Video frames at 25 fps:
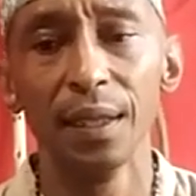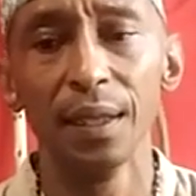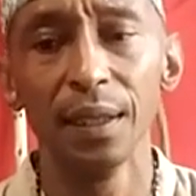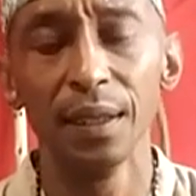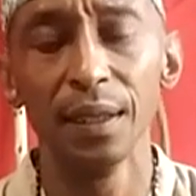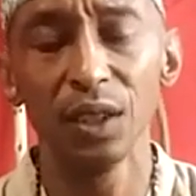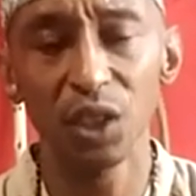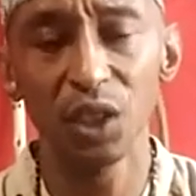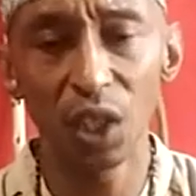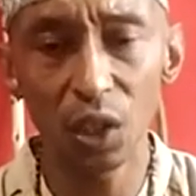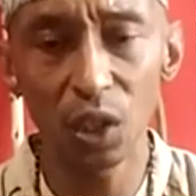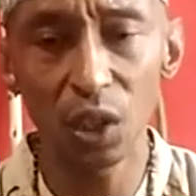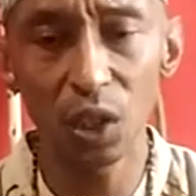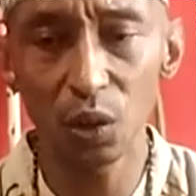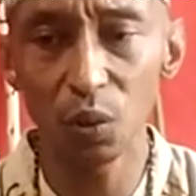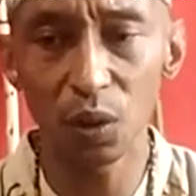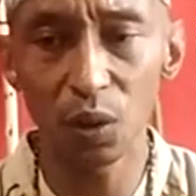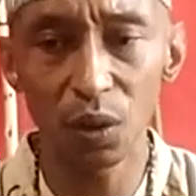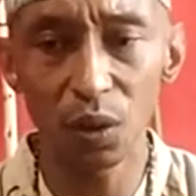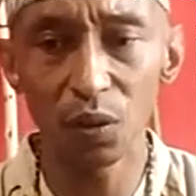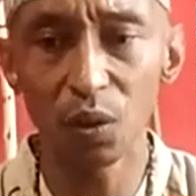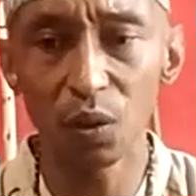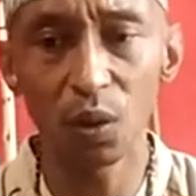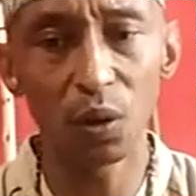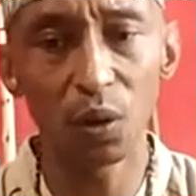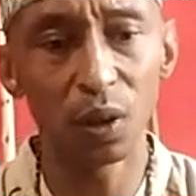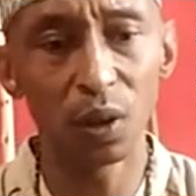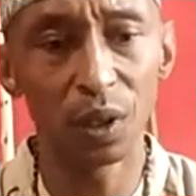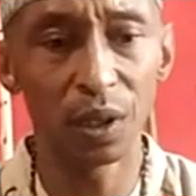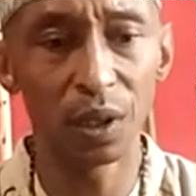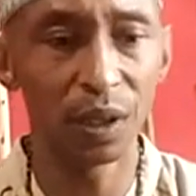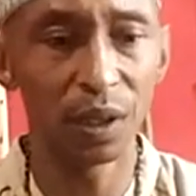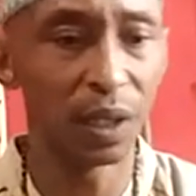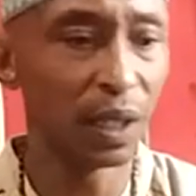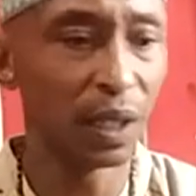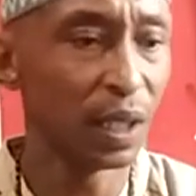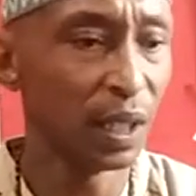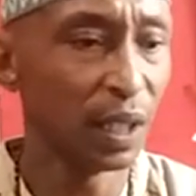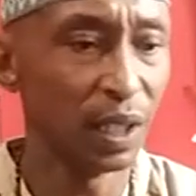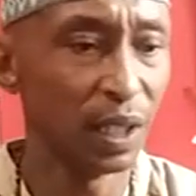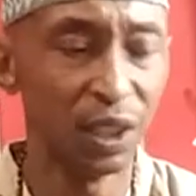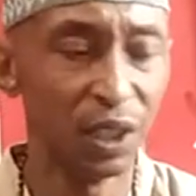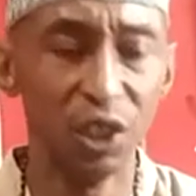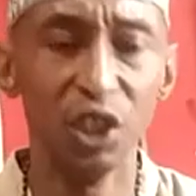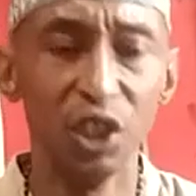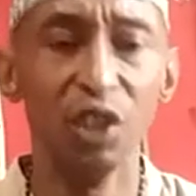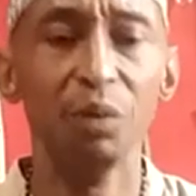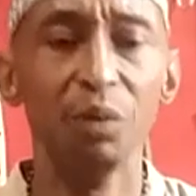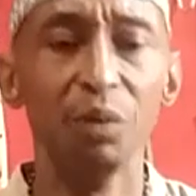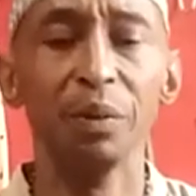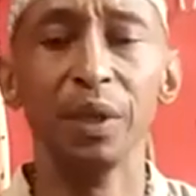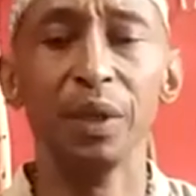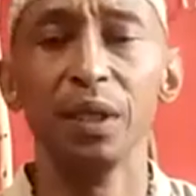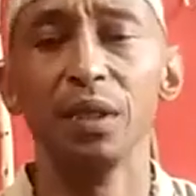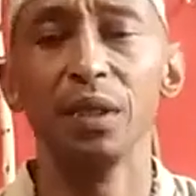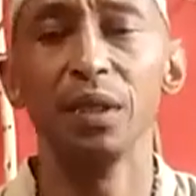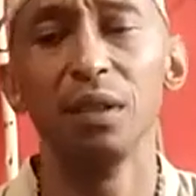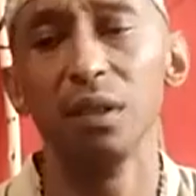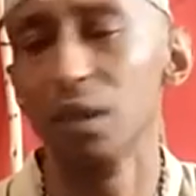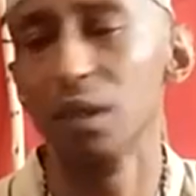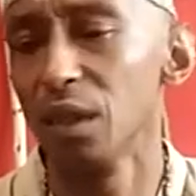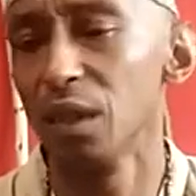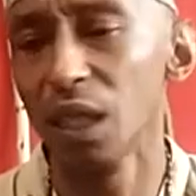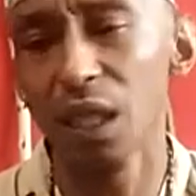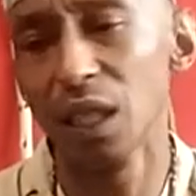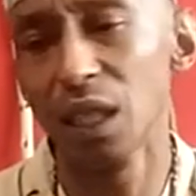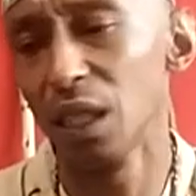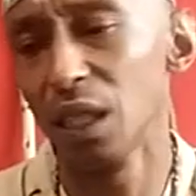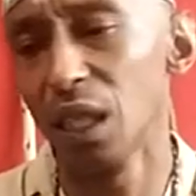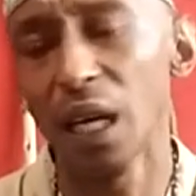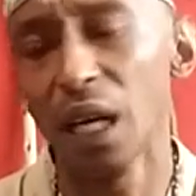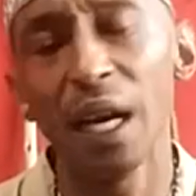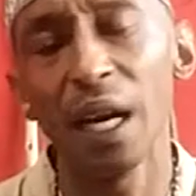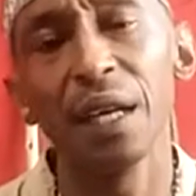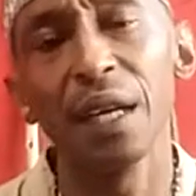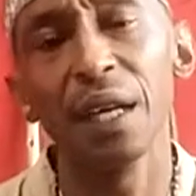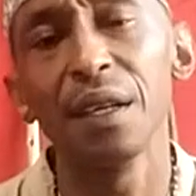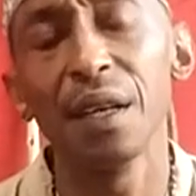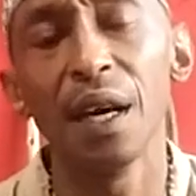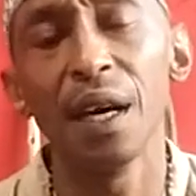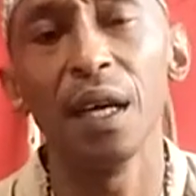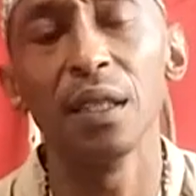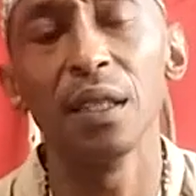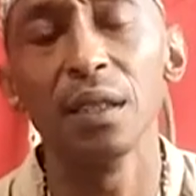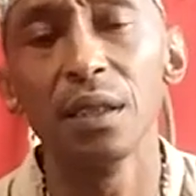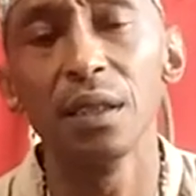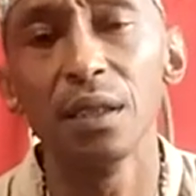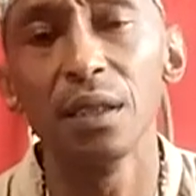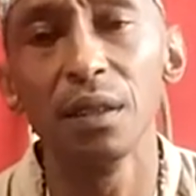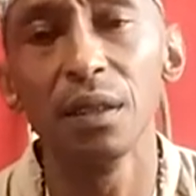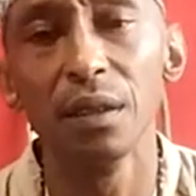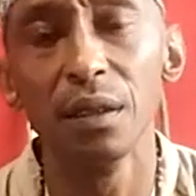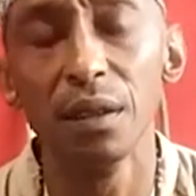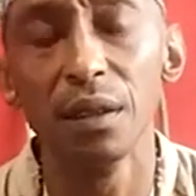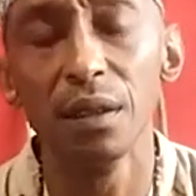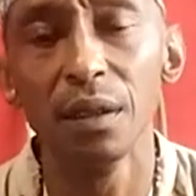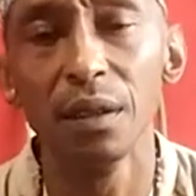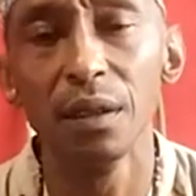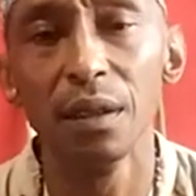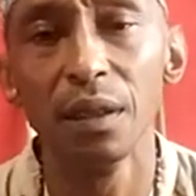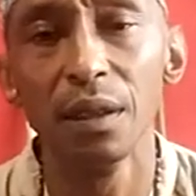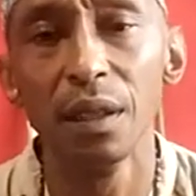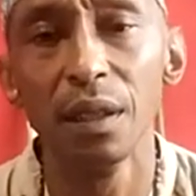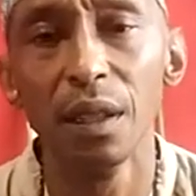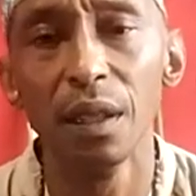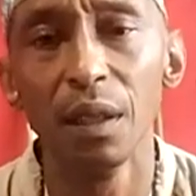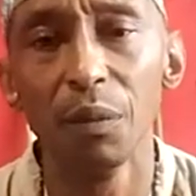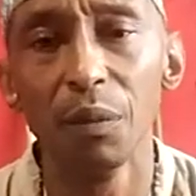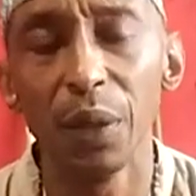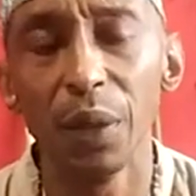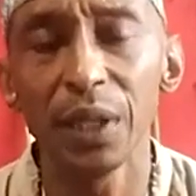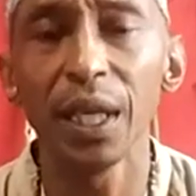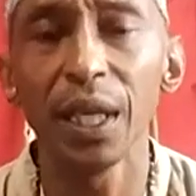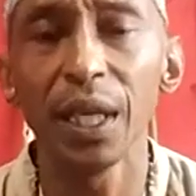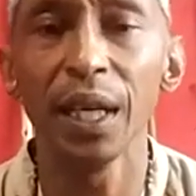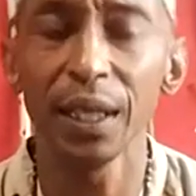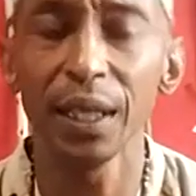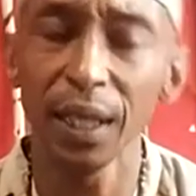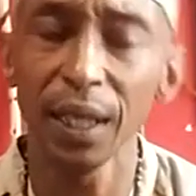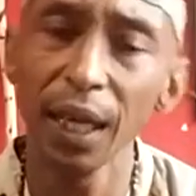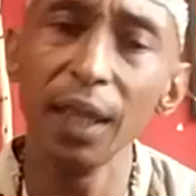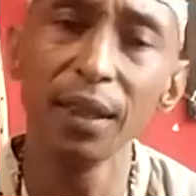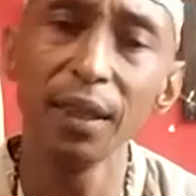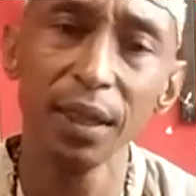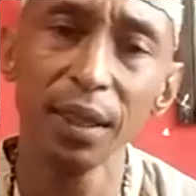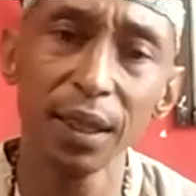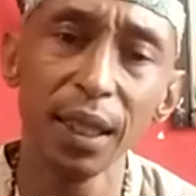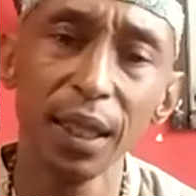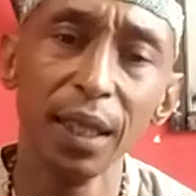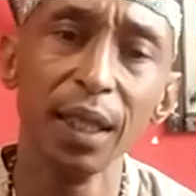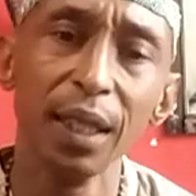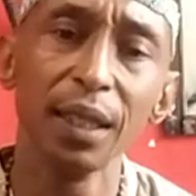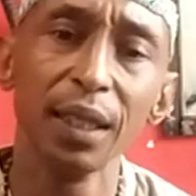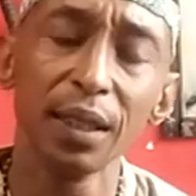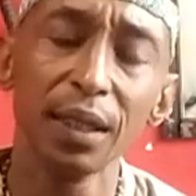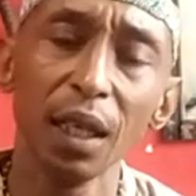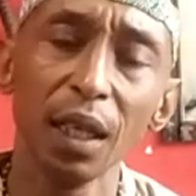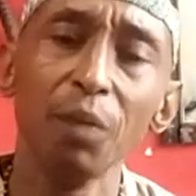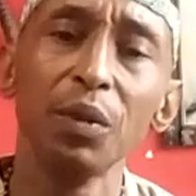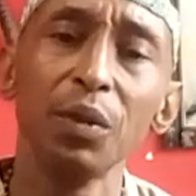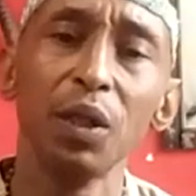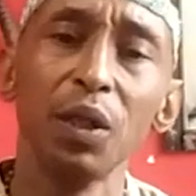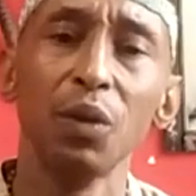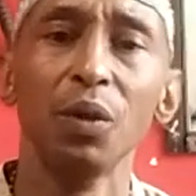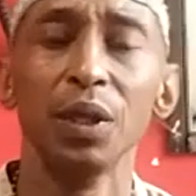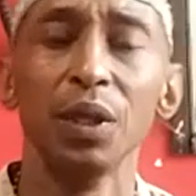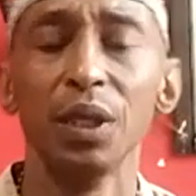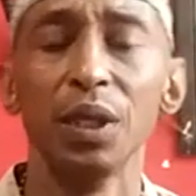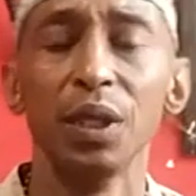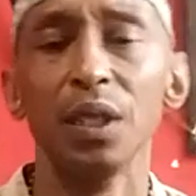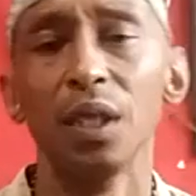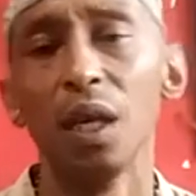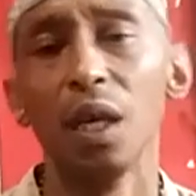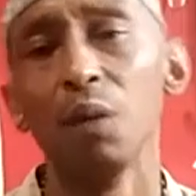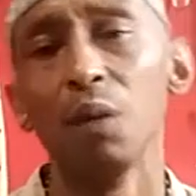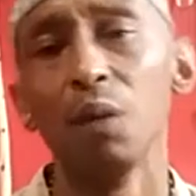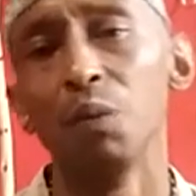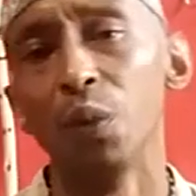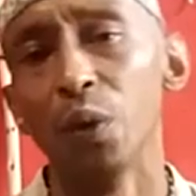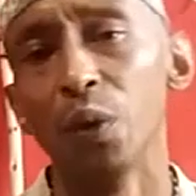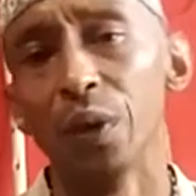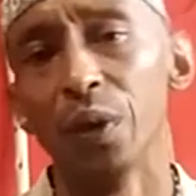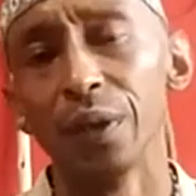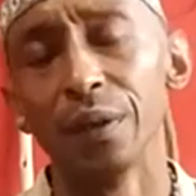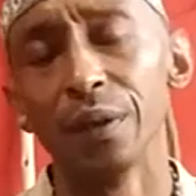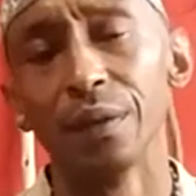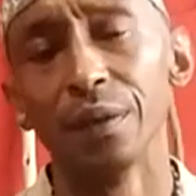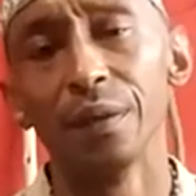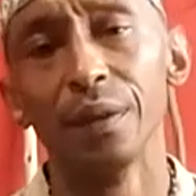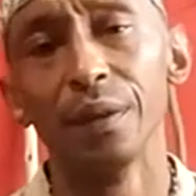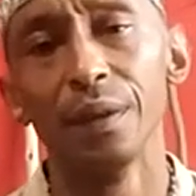Church would have called it a demon. I can't, but I can say that something was in that boy.